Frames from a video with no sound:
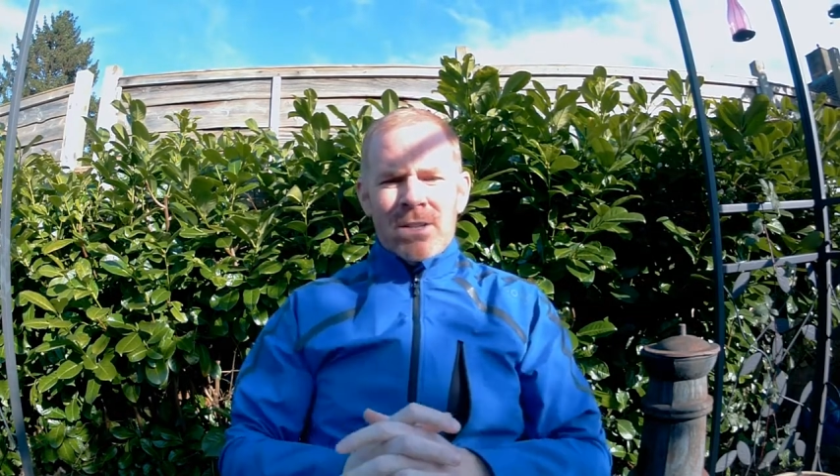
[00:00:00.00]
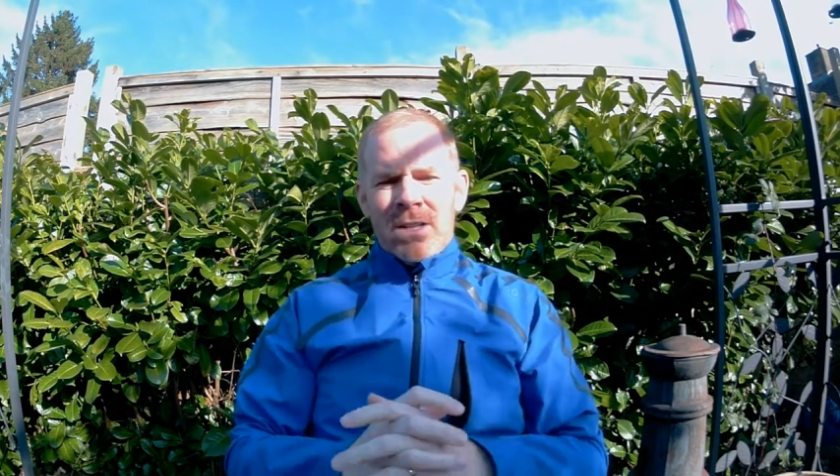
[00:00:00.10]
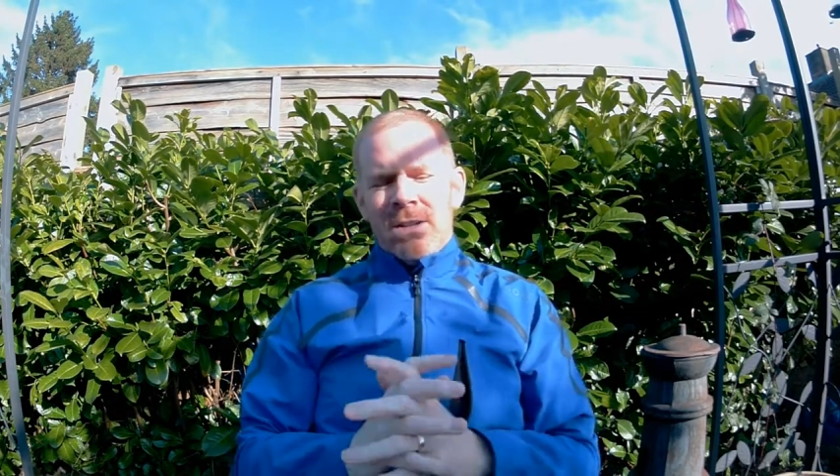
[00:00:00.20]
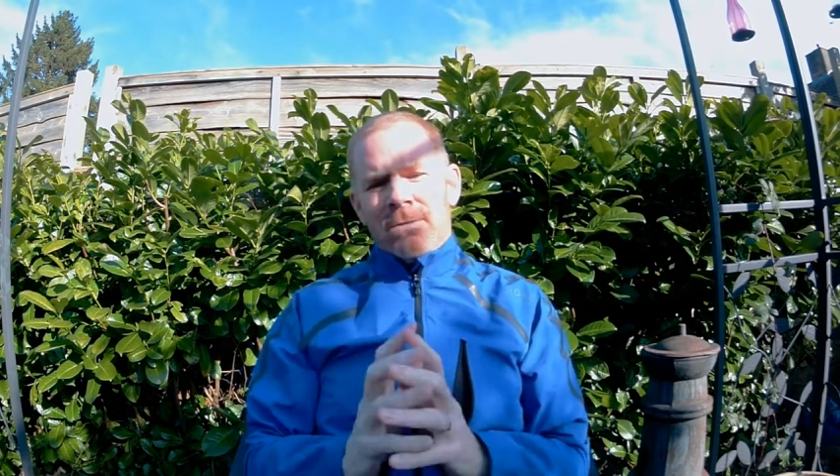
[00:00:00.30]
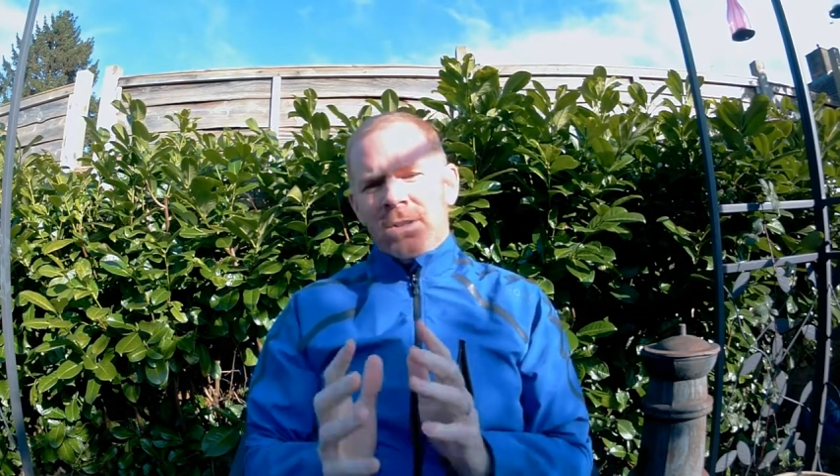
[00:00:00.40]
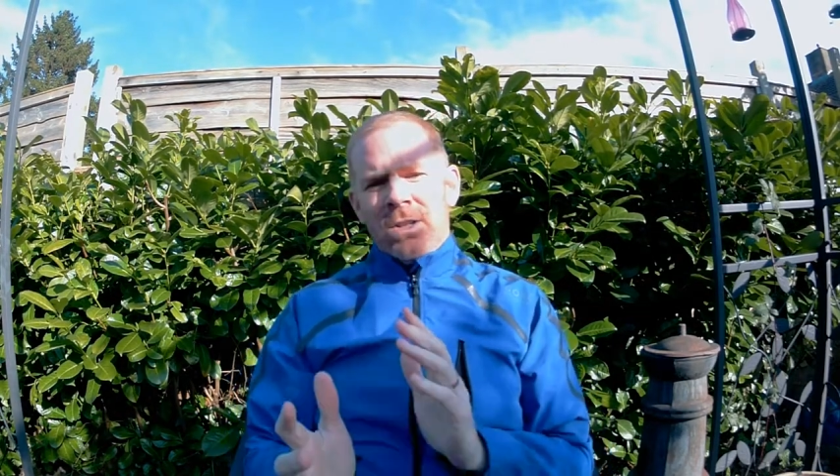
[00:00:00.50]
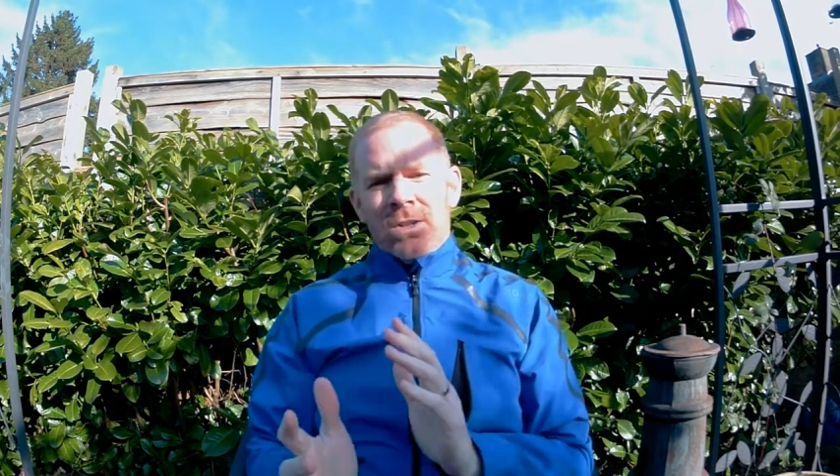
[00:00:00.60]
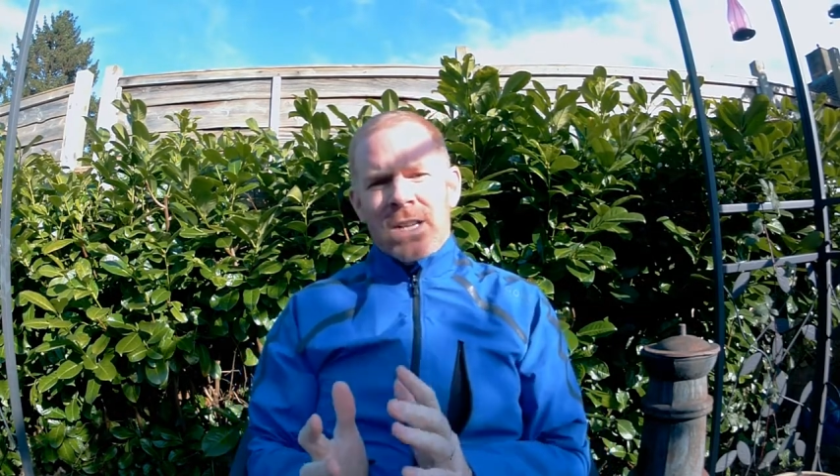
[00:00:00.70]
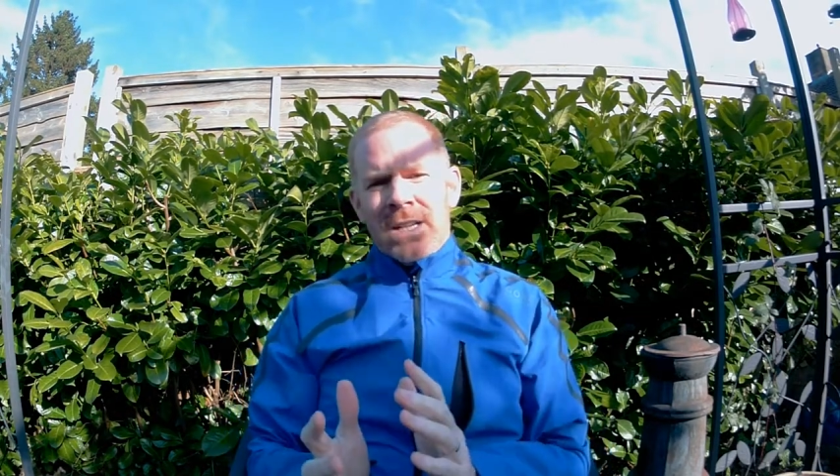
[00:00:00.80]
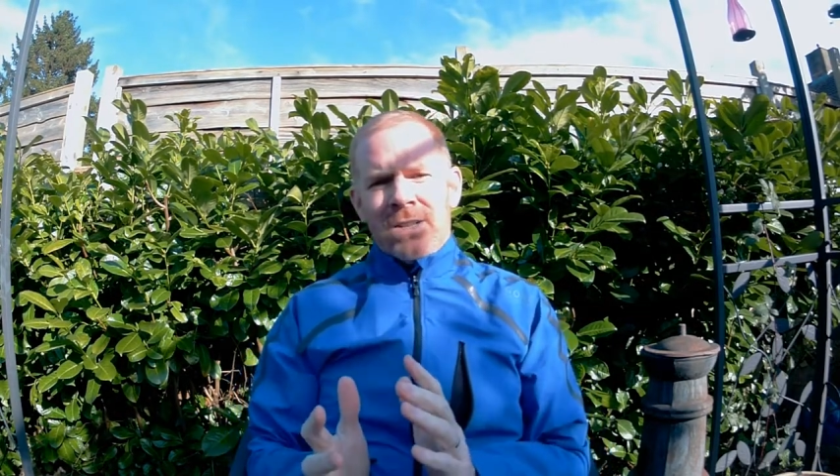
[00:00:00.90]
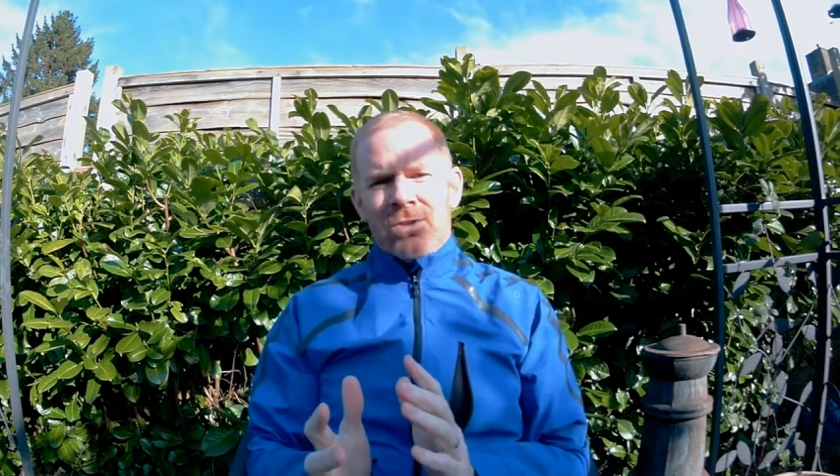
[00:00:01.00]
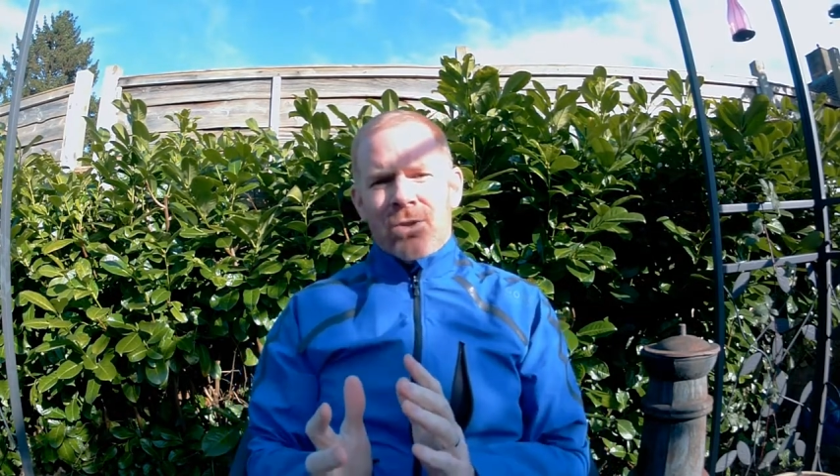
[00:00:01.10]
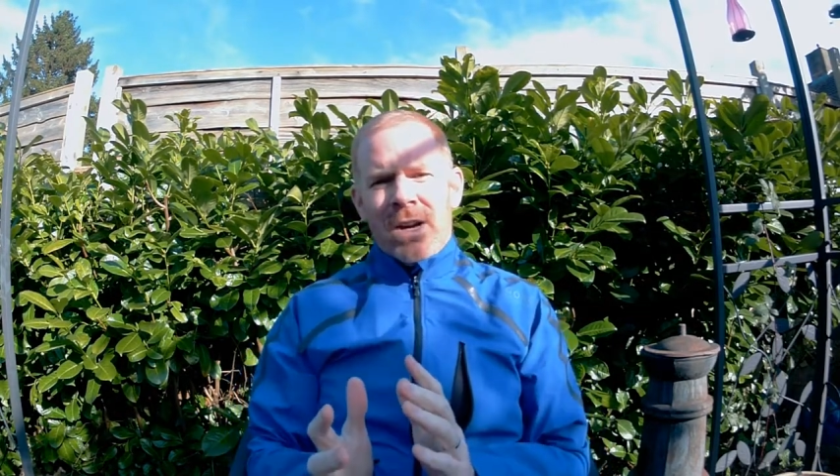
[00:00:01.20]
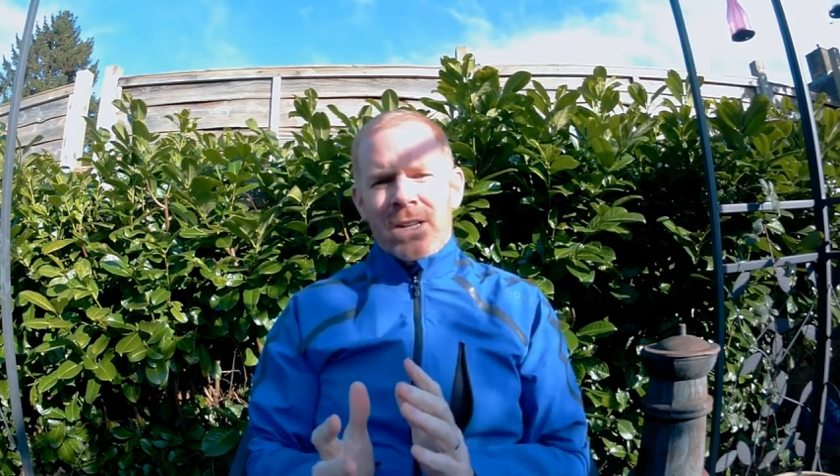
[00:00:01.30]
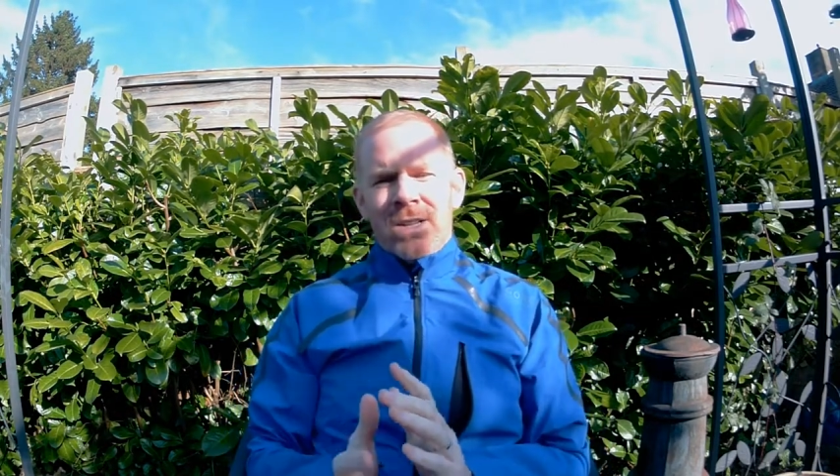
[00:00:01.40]
They're different to your tennis
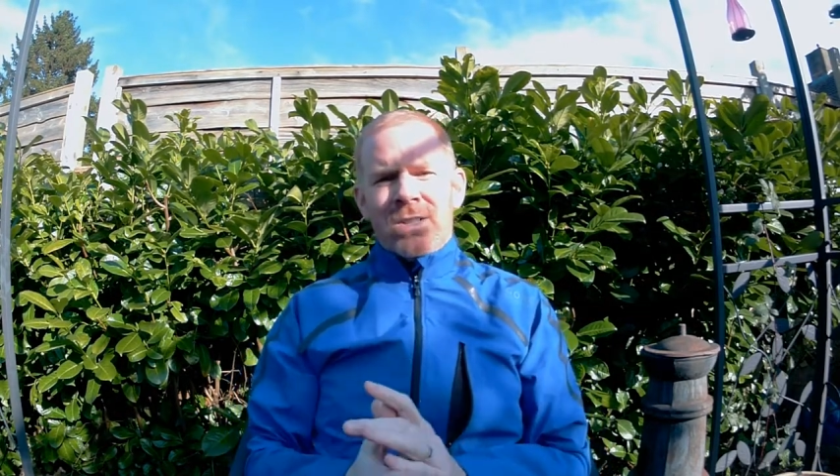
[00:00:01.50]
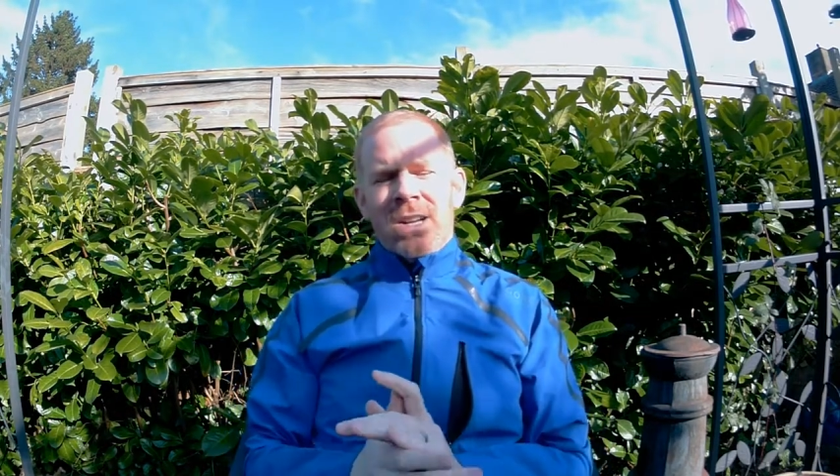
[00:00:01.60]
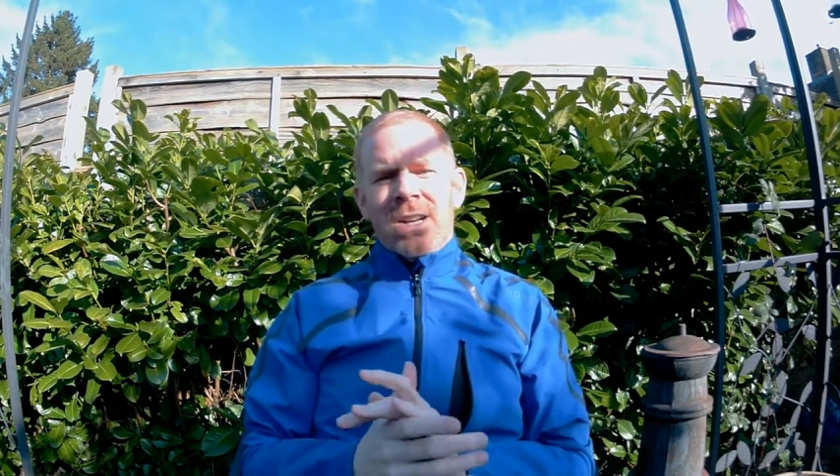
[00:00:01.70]
trainers,